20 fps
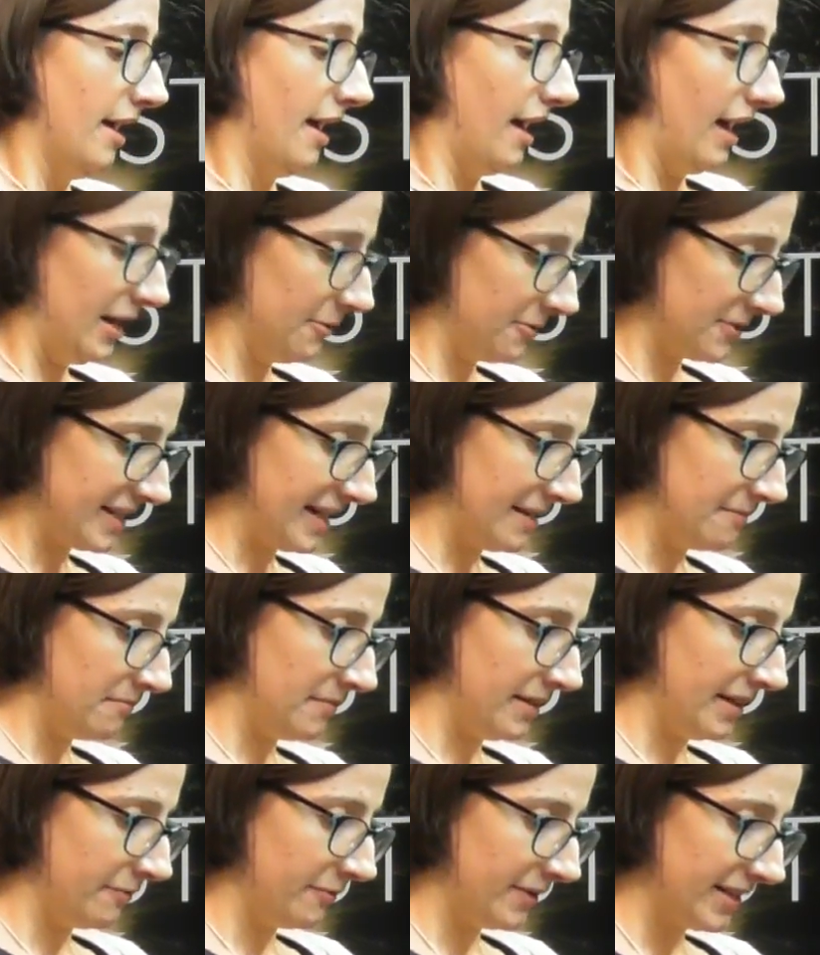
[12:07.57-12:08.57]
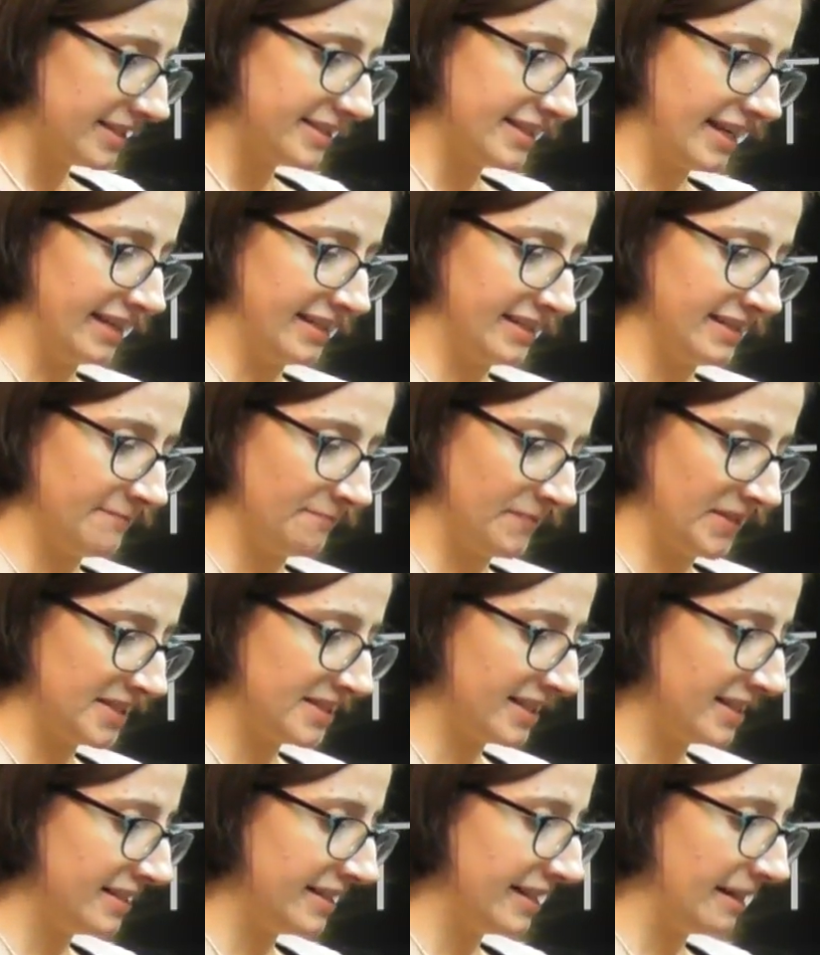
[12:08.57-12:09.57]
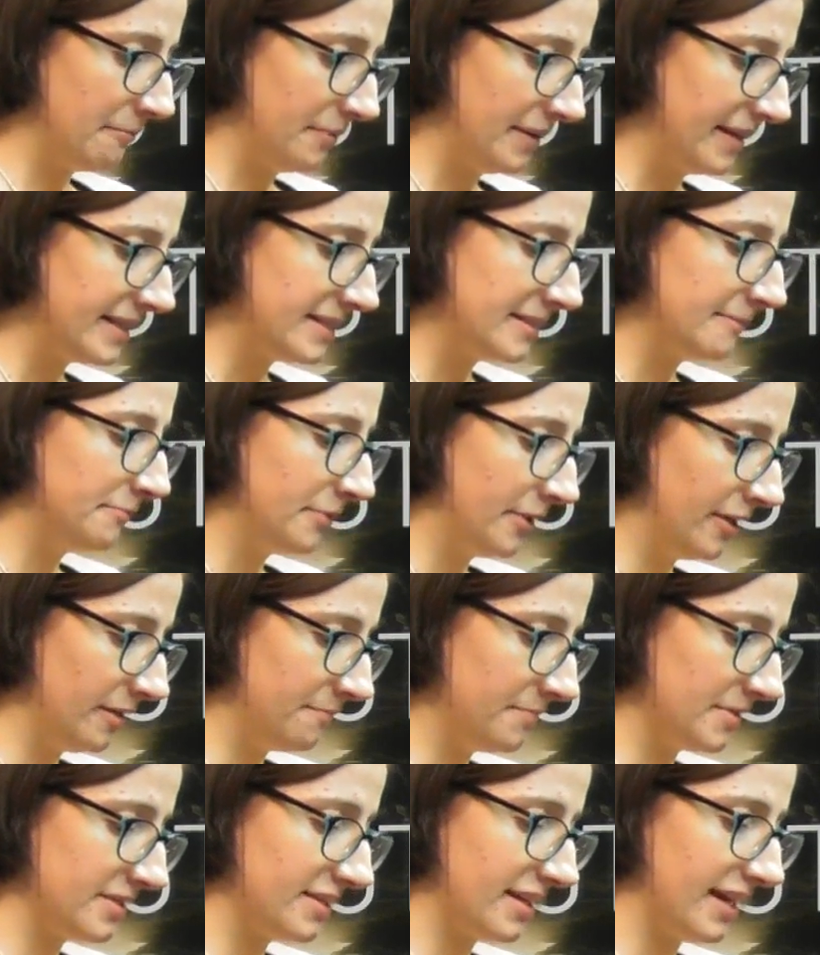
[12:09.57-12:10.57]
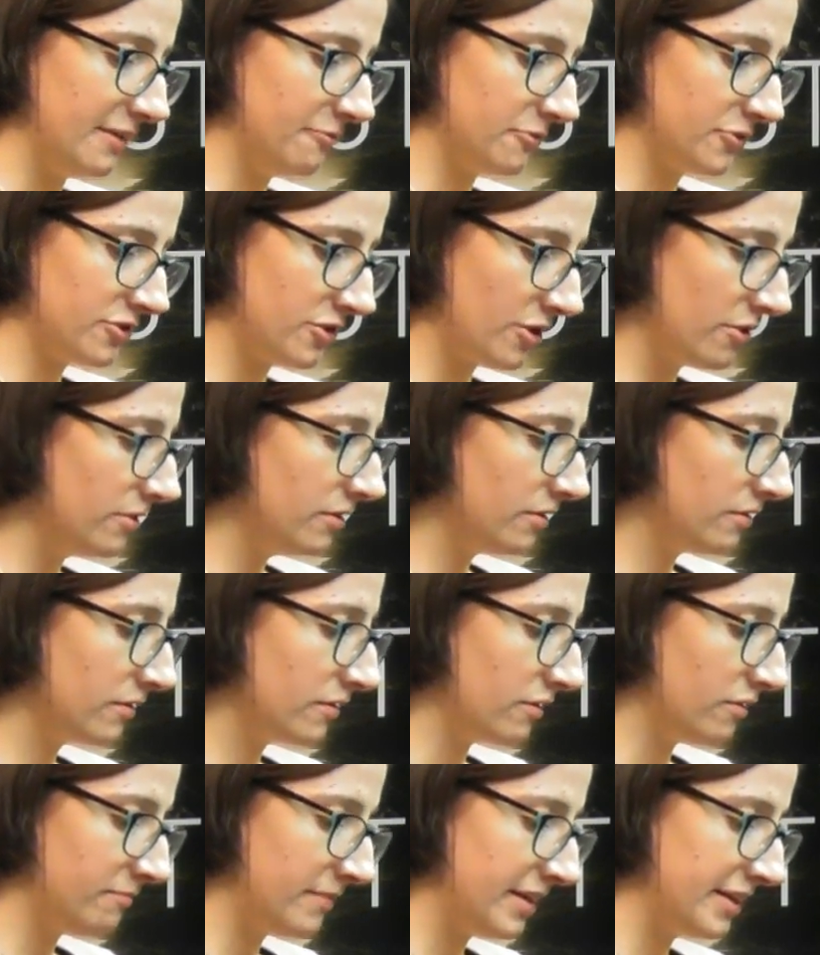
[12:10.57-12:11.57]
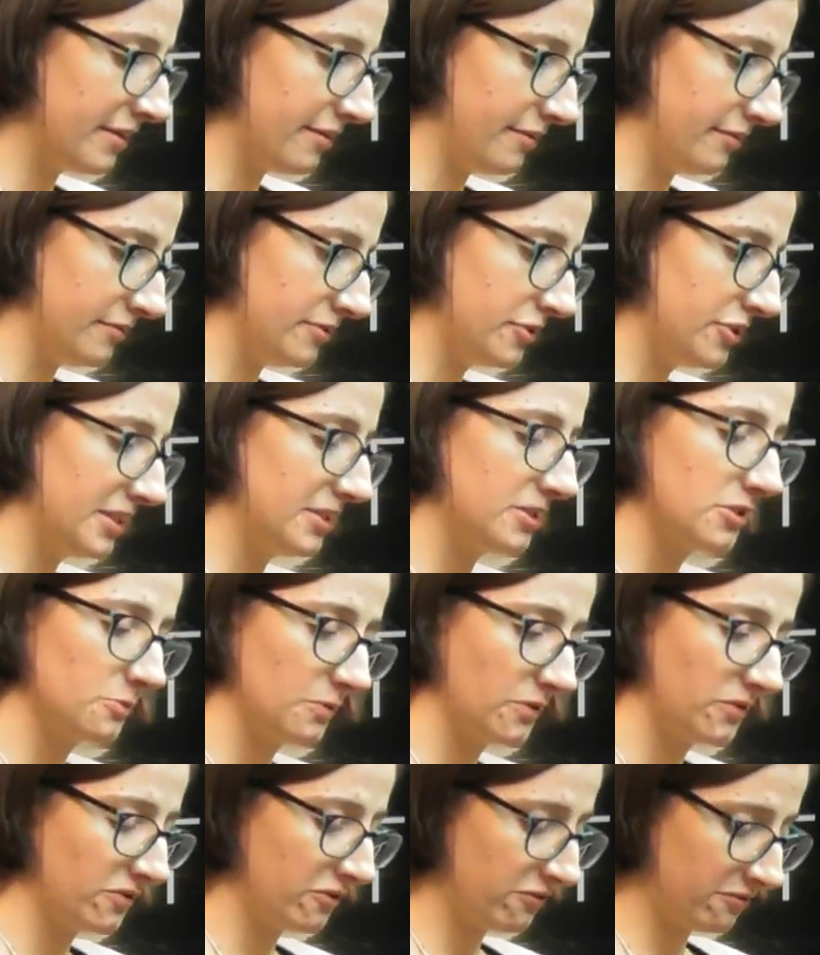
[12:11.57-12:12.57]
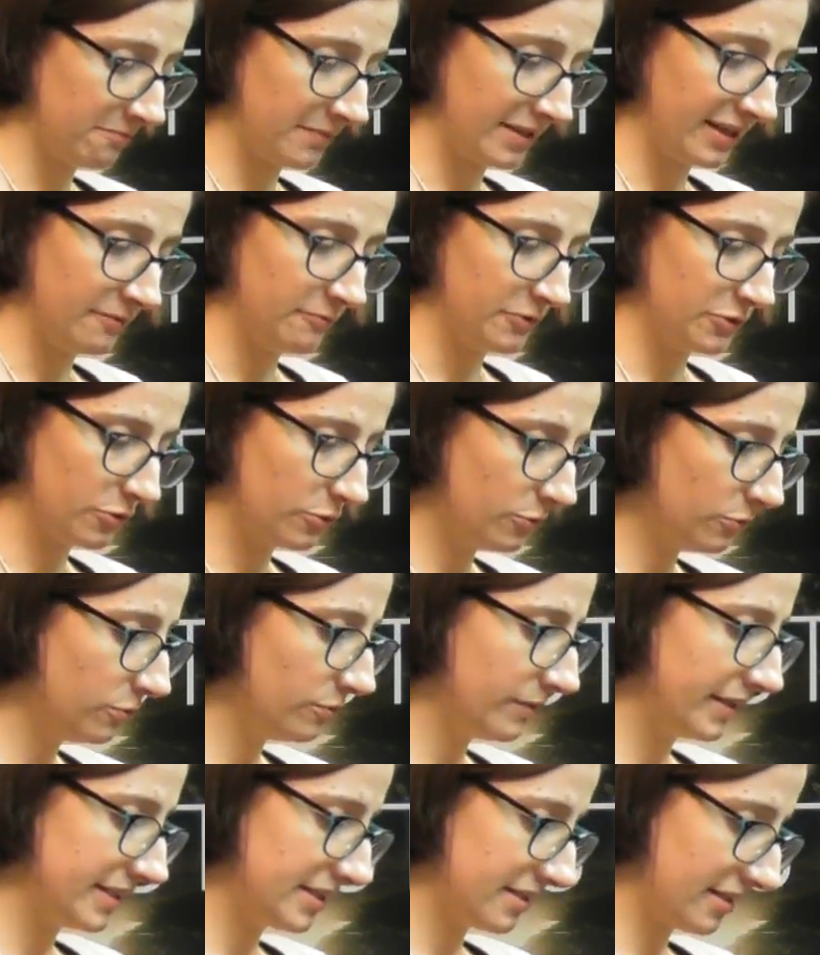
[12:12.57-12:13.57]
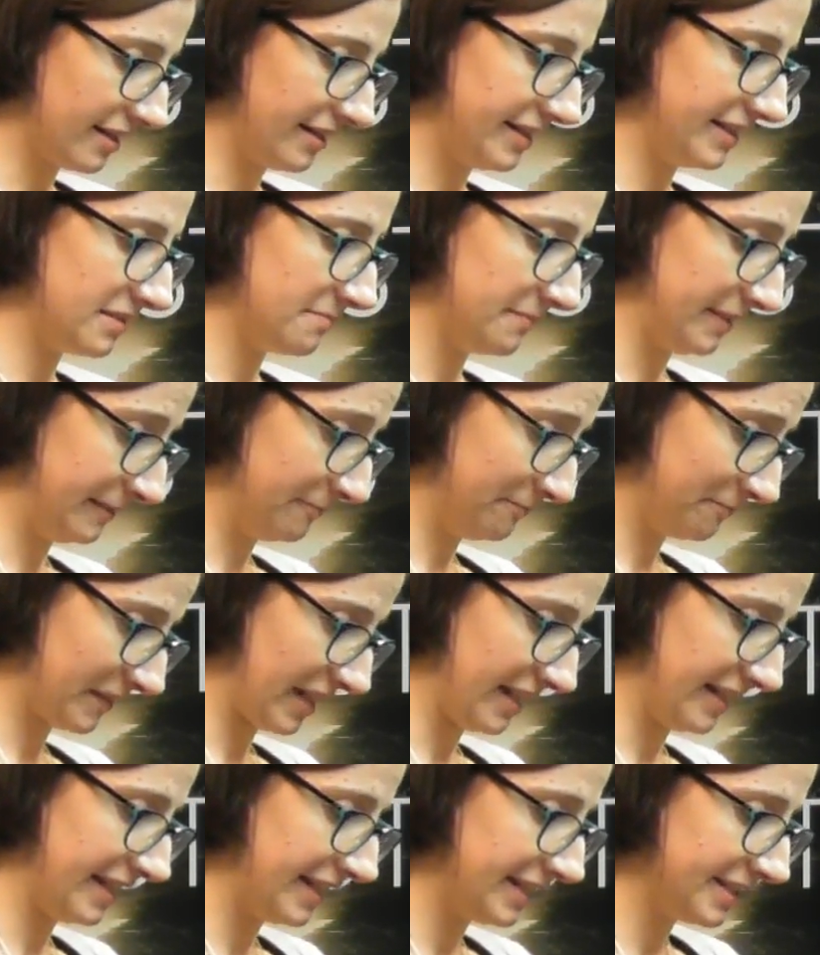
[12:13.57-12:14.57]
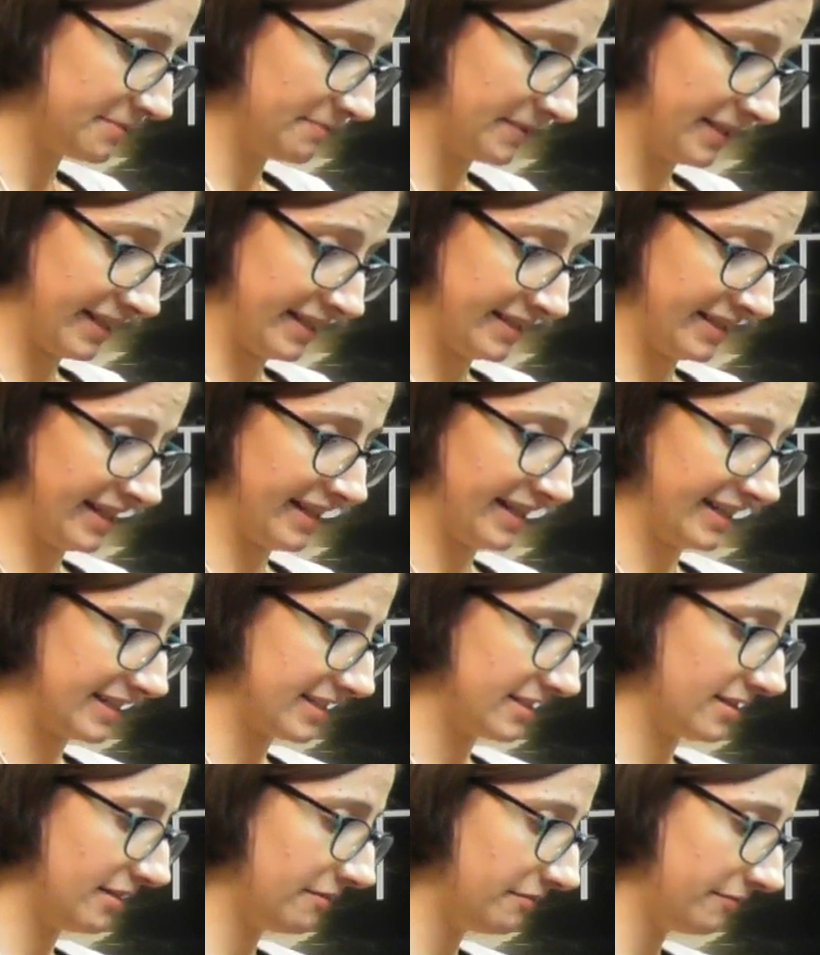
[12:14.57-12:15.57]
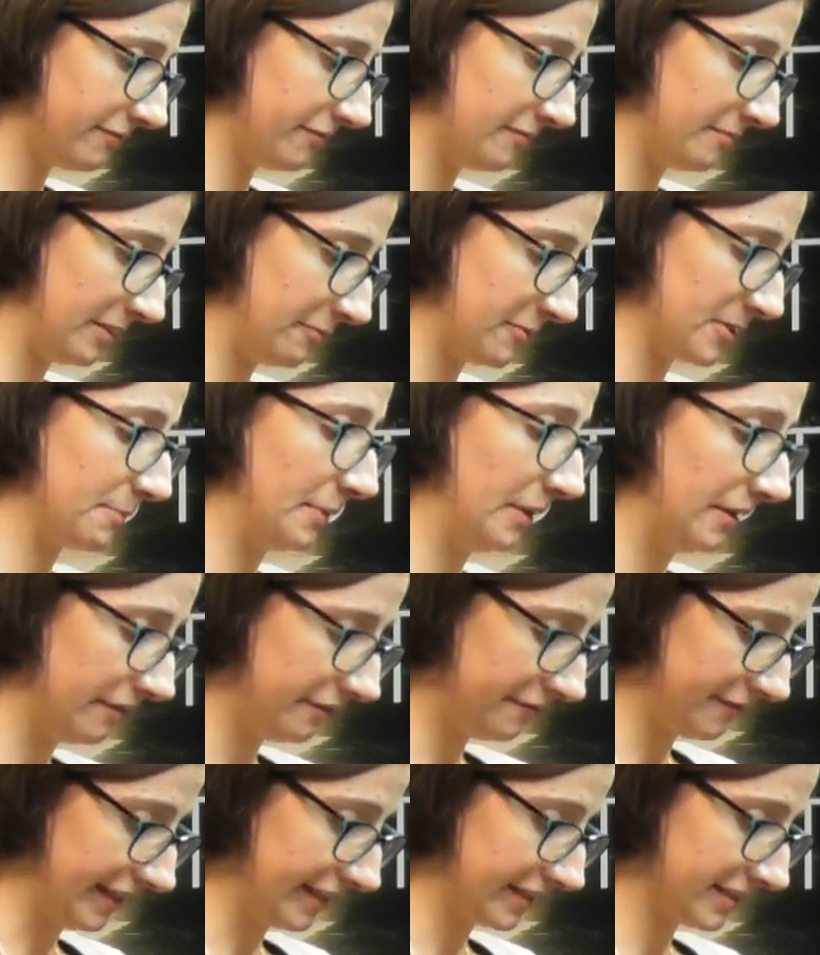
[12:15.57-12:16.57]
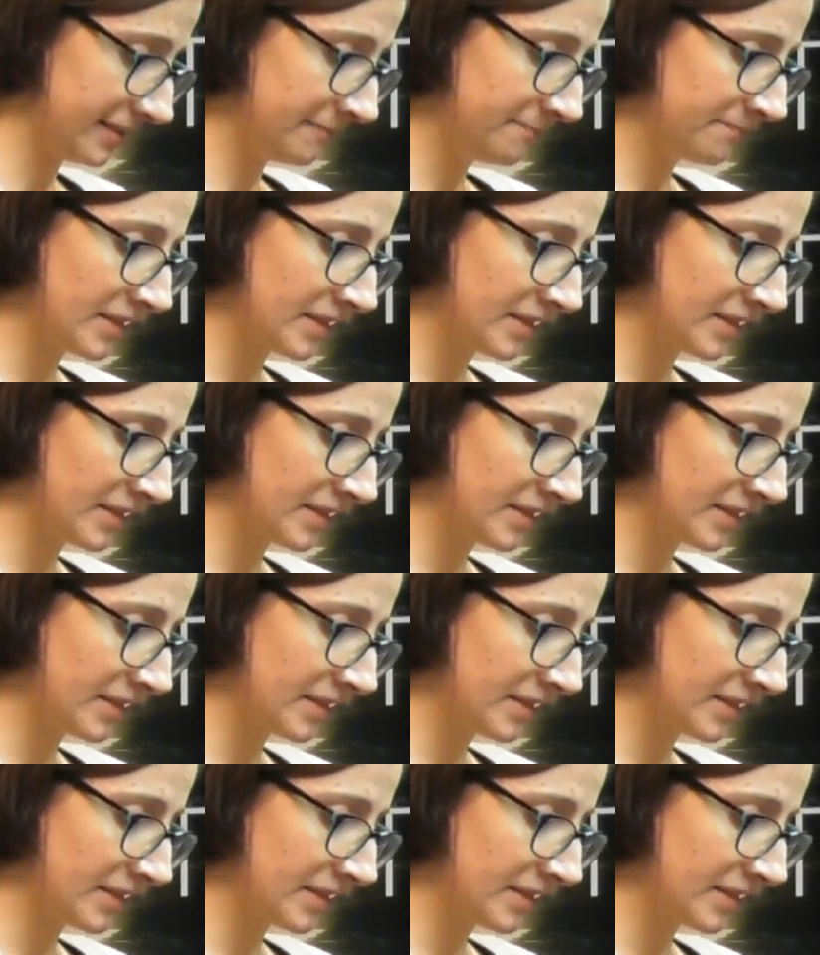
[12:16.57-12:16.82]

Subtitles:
I was at my wit's end, and suddenly a peace and purpose that I was no longer on my own. Jesus was with me and would always guide me and lead me, and that his love for me was perfect.